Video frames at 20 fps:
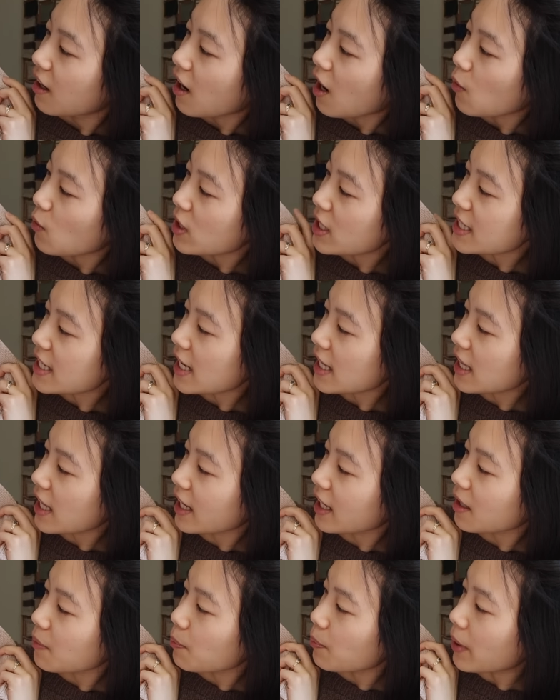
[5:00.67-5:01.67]
I want to
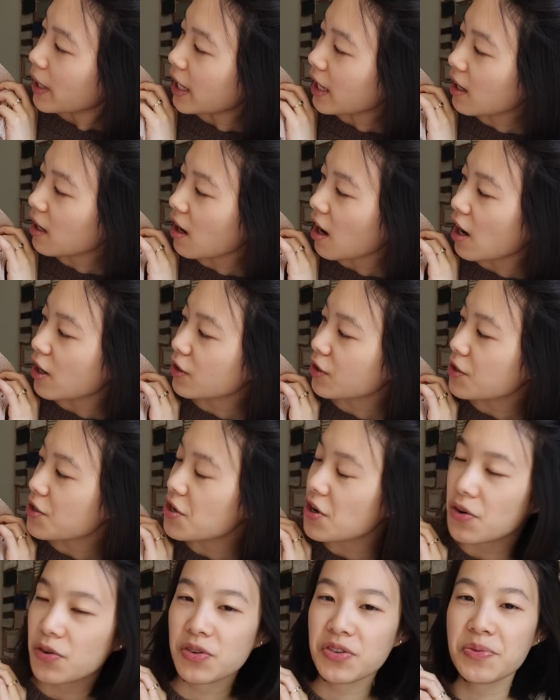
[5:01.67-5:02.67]
say pink
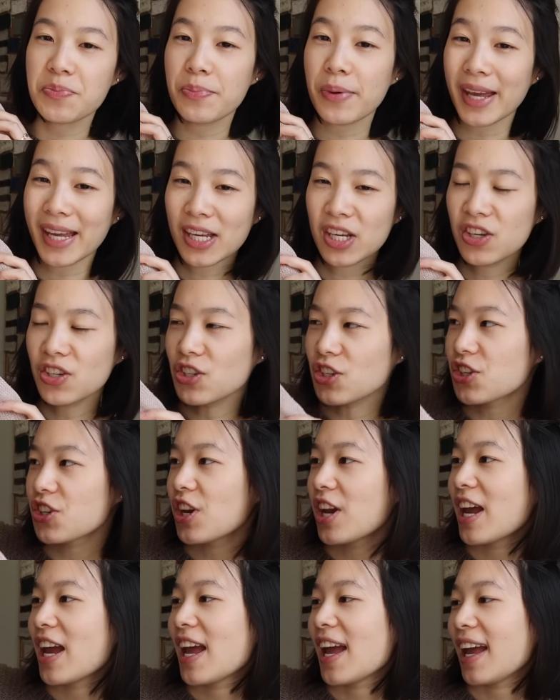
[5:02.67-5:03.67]
undertoned beige,
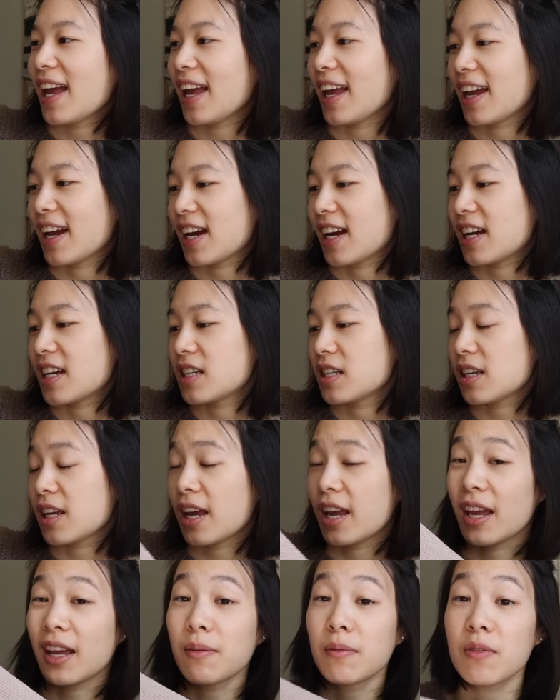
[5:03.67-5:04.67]
and
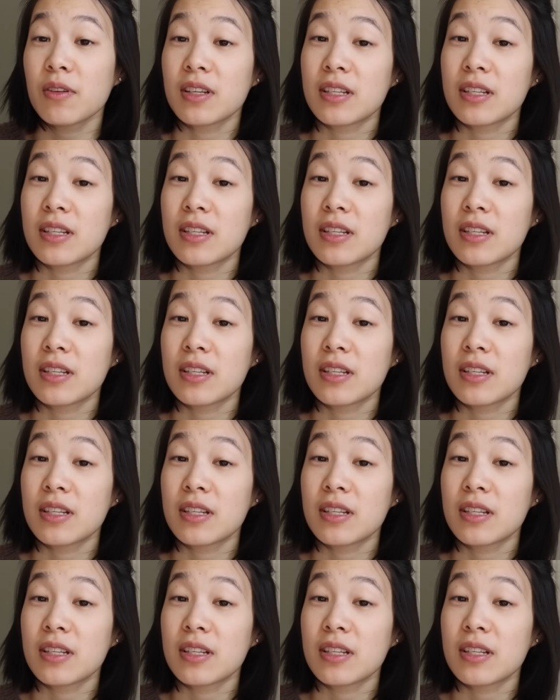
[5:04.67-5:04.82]
it